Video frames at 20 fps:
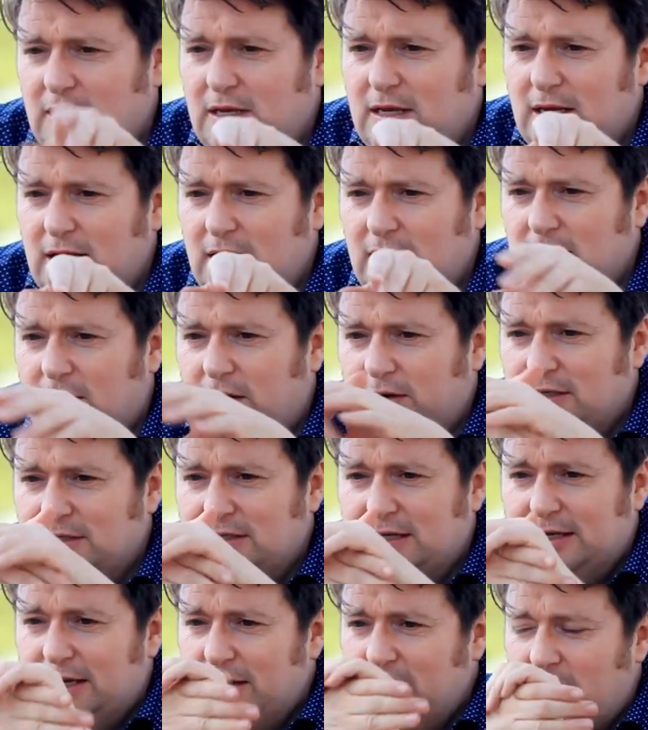gig on a
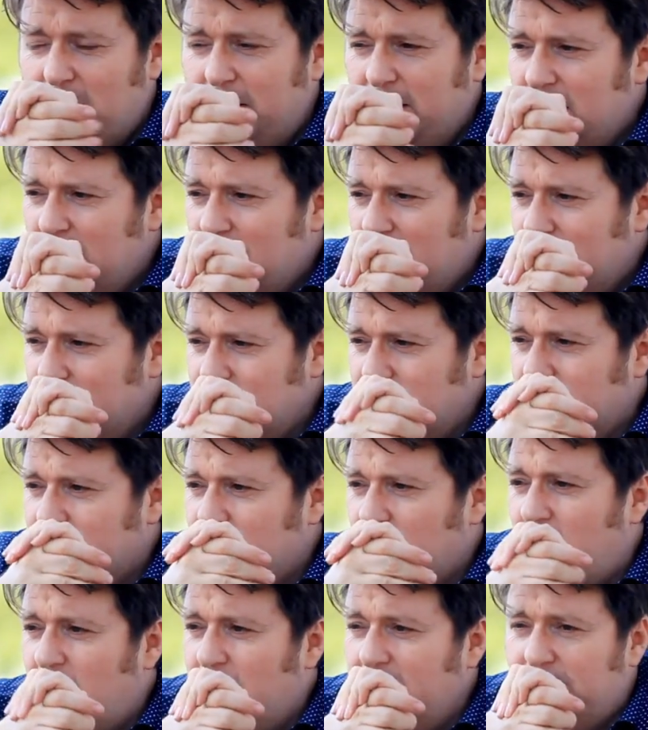Saturday night and just
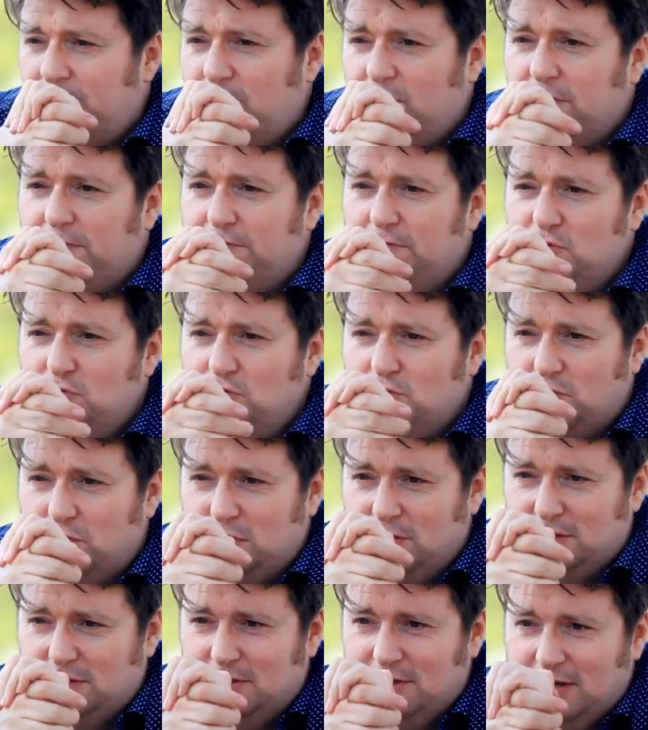eye off all the food
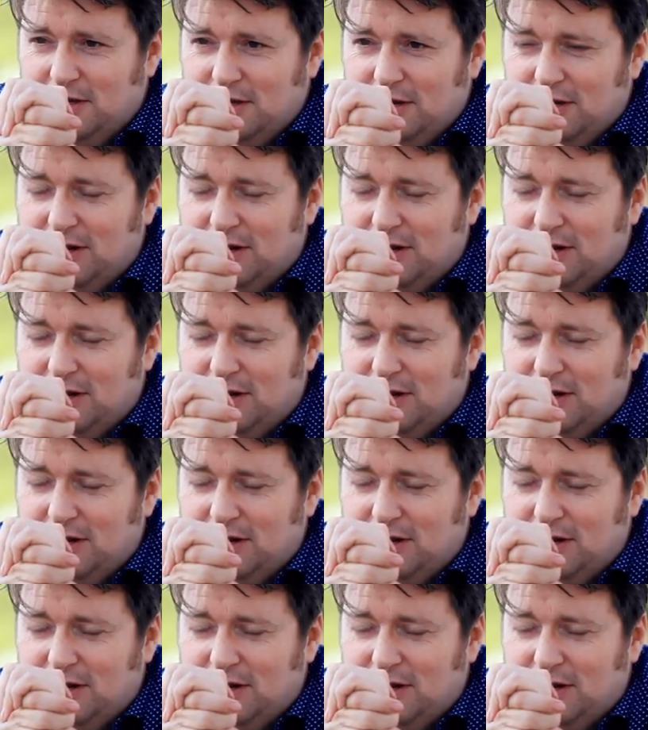joints. Yeah.